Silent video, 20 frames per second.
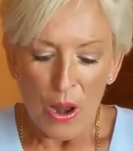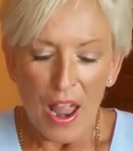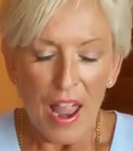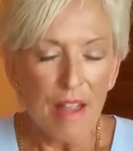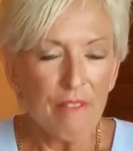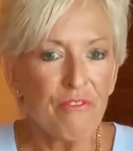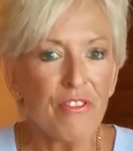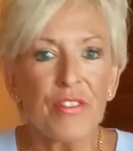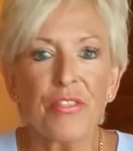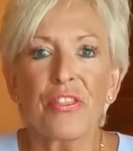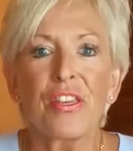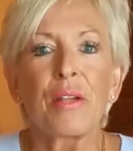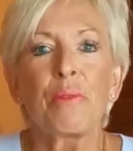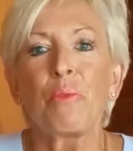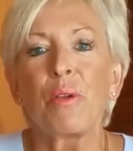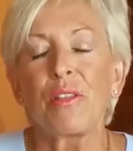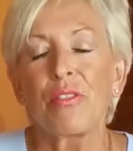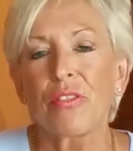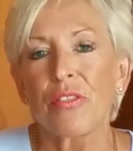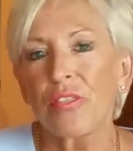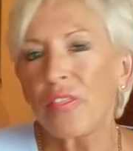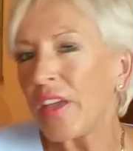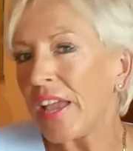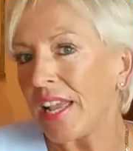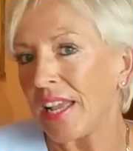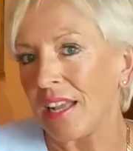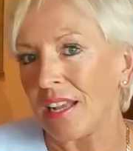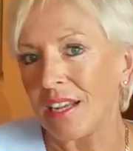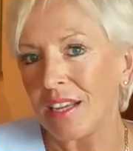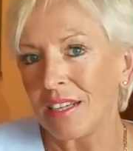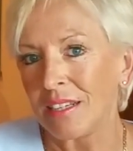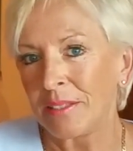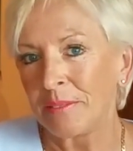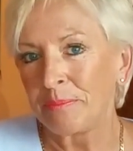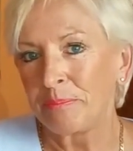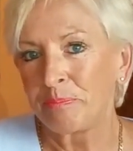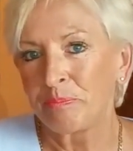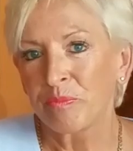Everything we think